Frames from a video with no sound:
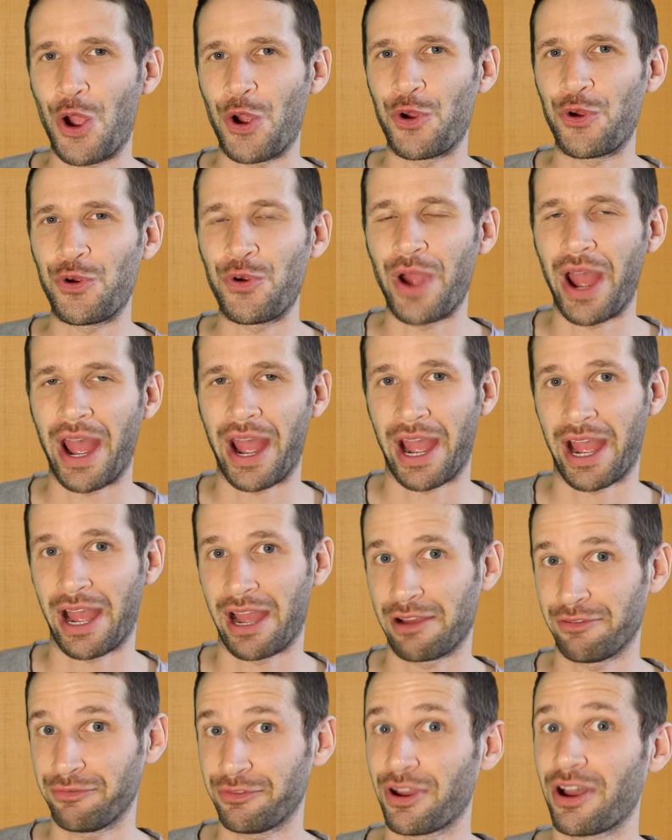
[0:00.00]
who
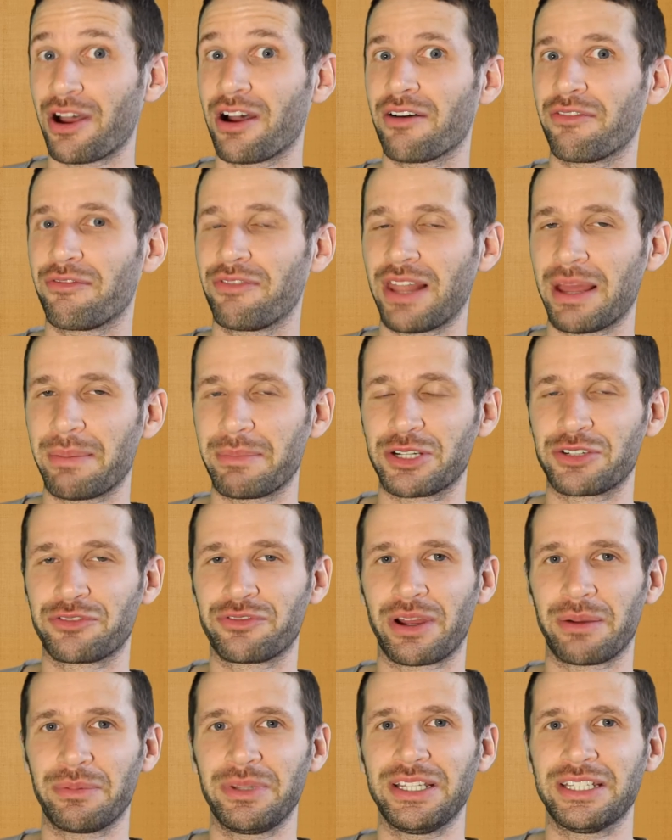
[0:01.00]
have a Flemish
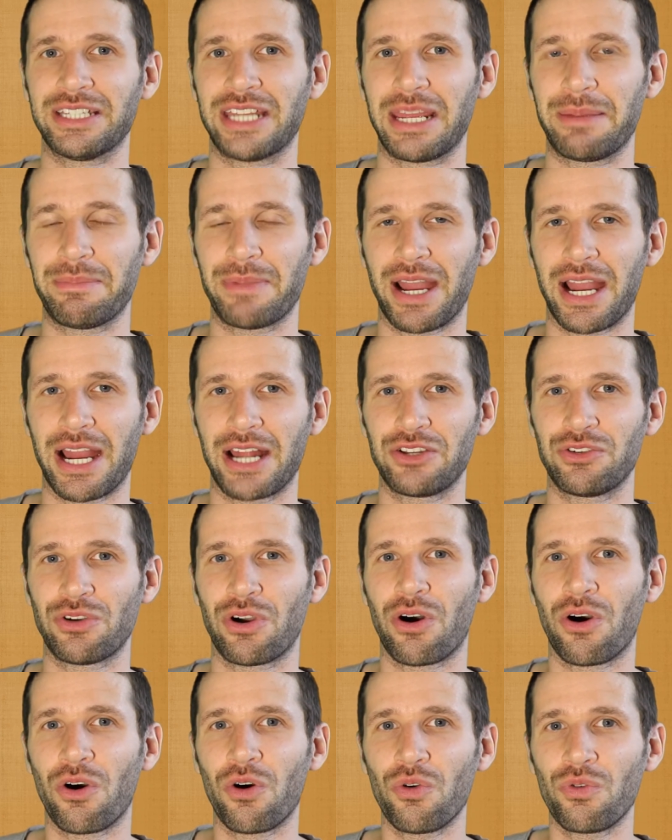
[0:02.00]
family name and you
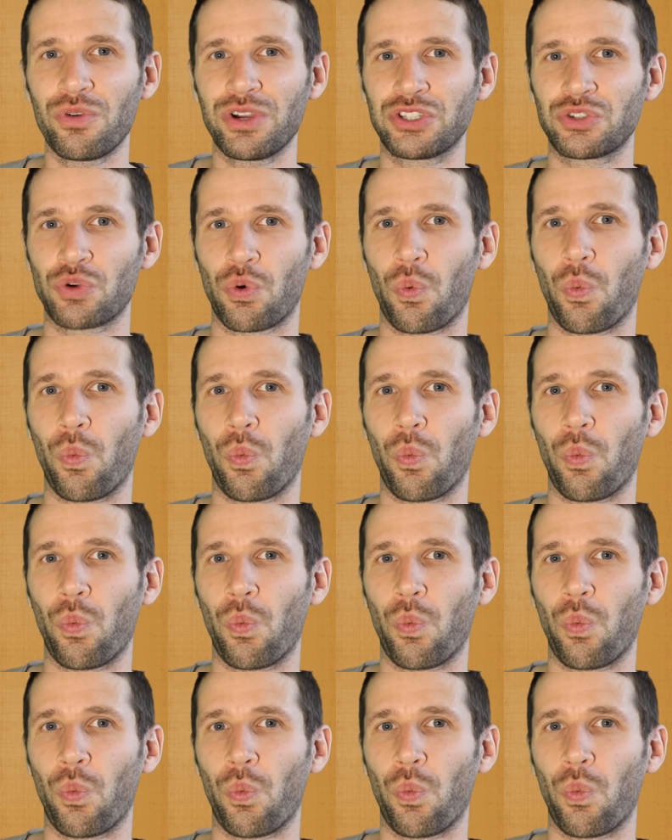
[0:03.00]
always